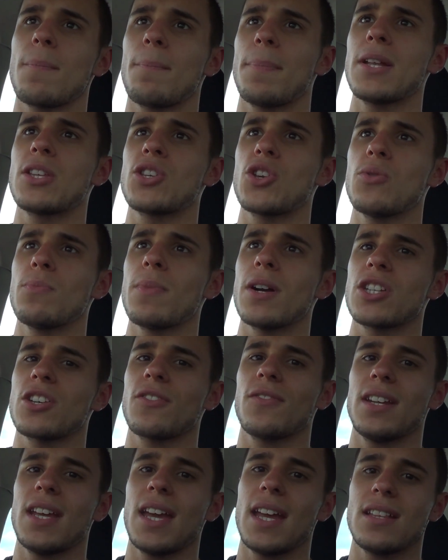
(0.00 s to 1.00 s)
be too
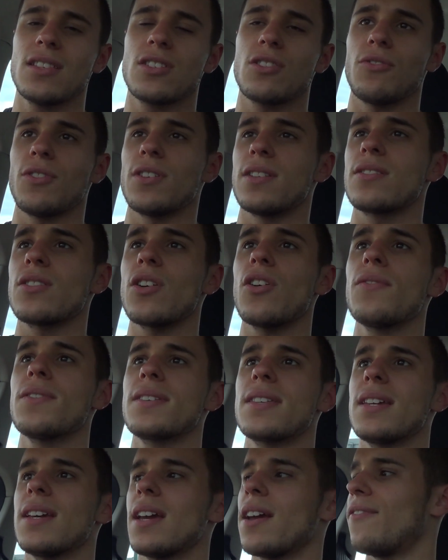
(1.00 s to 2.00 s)
much of an hindrance.
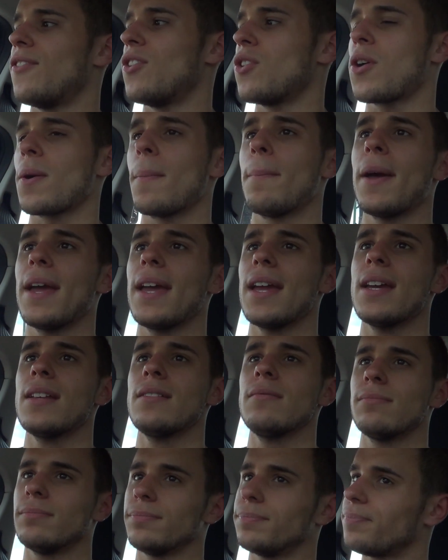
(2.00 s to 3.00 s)
Obviously, if you're
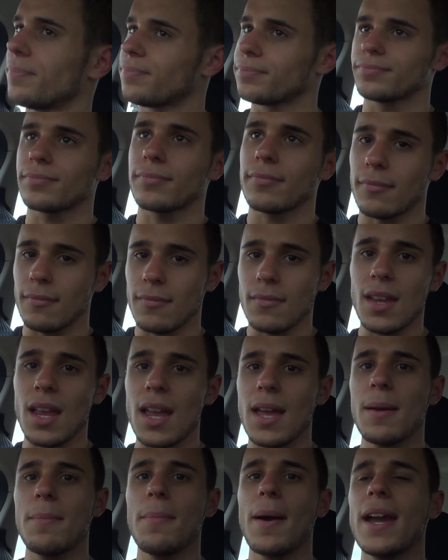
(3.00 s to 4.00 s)
competing,
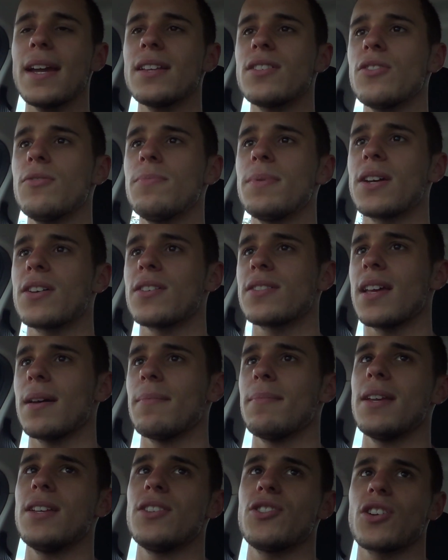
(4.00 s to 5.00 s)
it may do, because
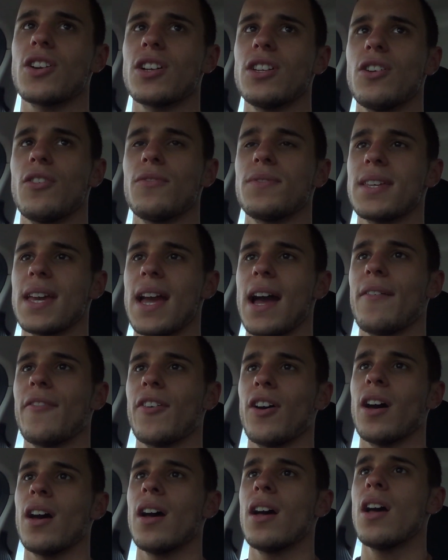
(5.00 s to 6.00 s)
that means you're going to obviously have
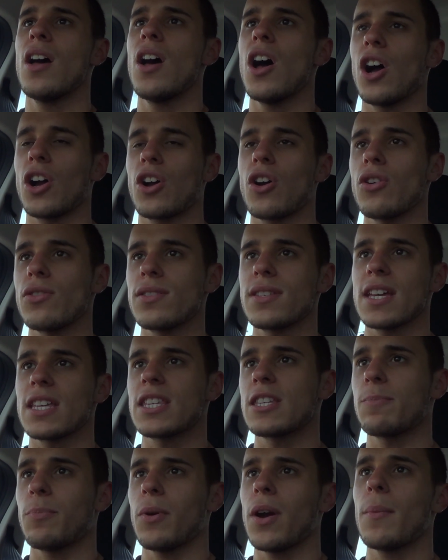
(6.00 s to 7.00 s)
a
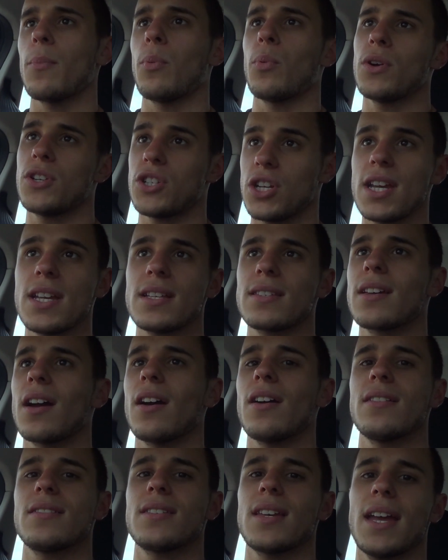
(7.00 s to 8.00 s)
contest prep, which is
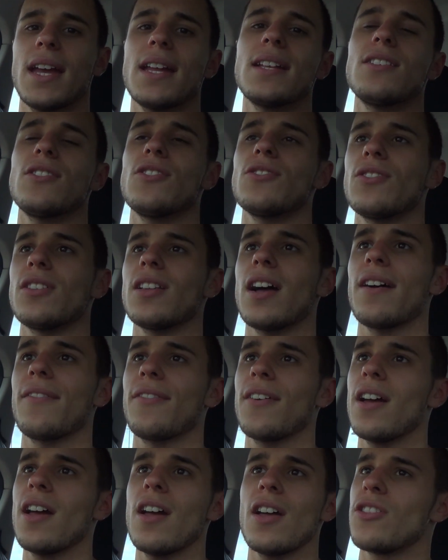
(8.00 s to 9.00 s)
going to hinder your
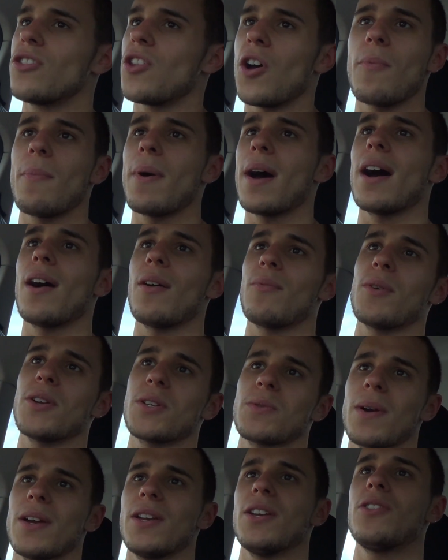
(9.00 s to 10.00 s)
life no matter
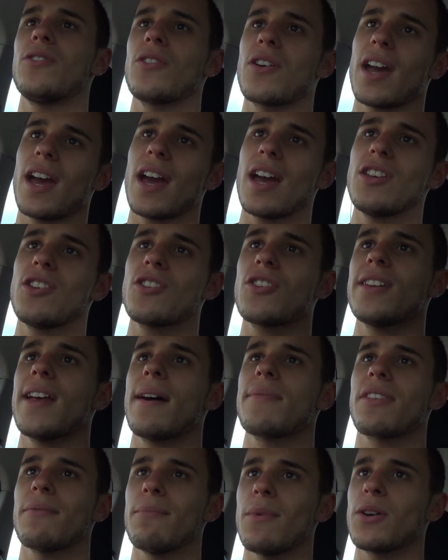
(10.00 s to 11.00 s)
which way you look at it. You could
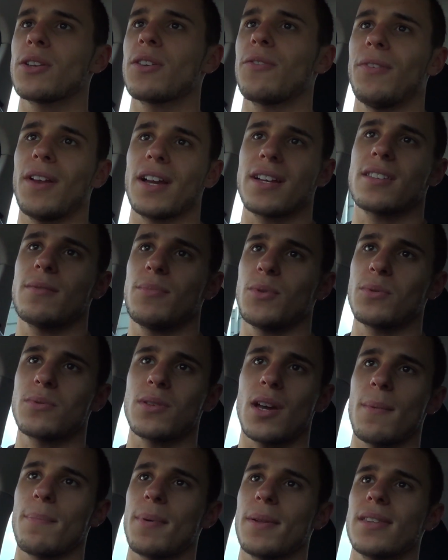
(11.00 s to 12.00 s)
have the most flexible
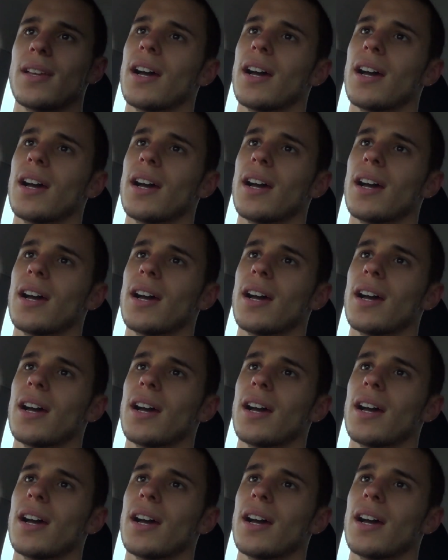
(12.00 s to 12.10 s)
type of